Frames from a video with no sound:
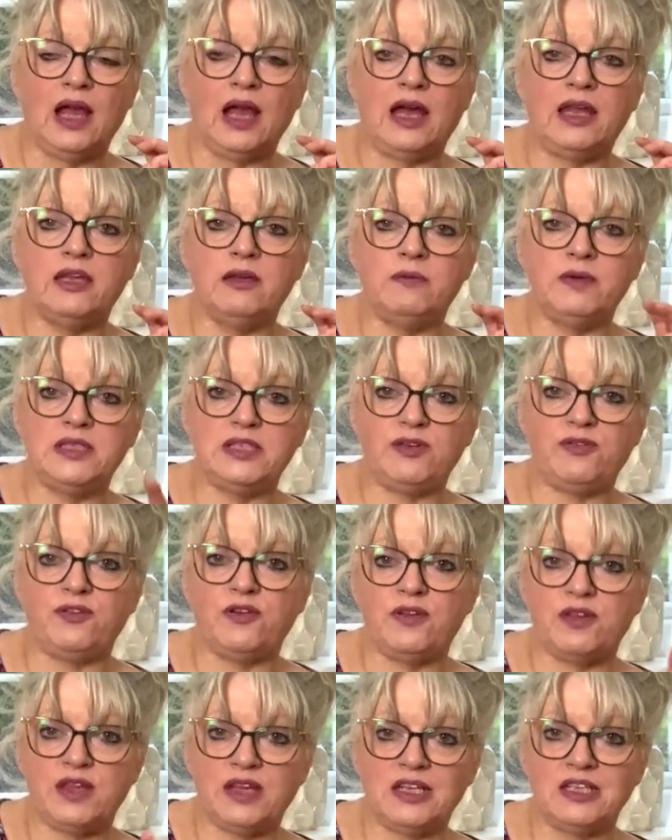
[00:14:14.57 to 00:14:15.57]
and there'll be
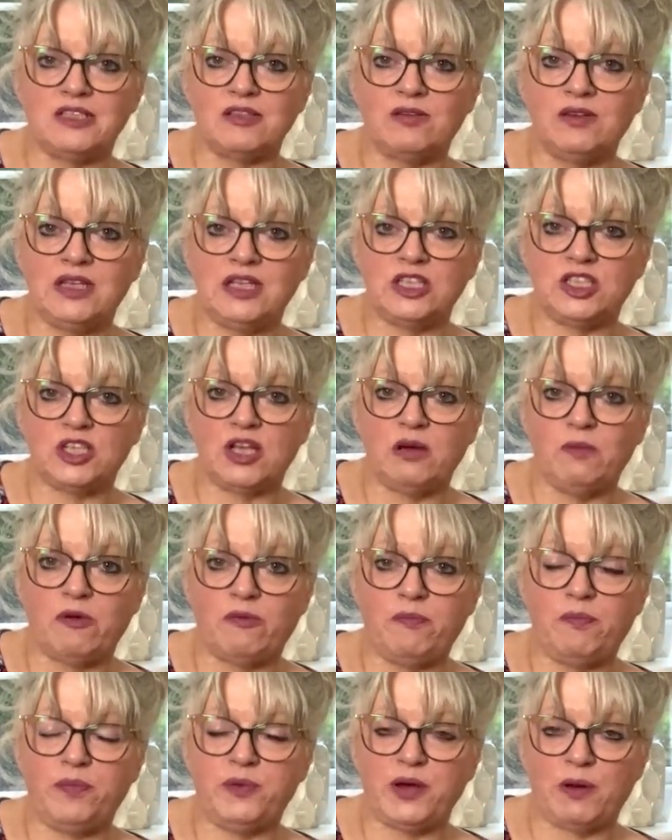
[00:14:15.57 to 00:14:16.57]
different things on each type
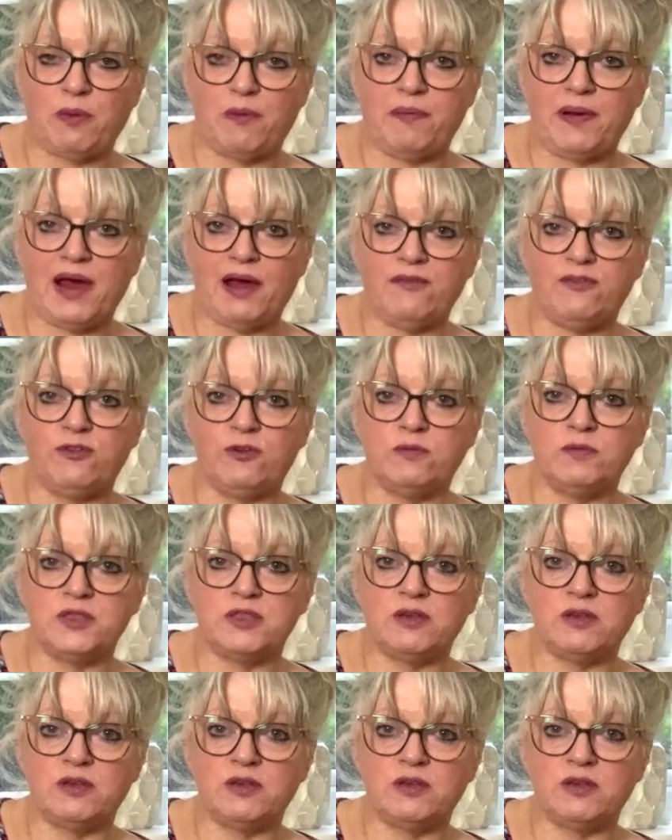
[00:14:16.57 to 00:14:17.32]
of platform.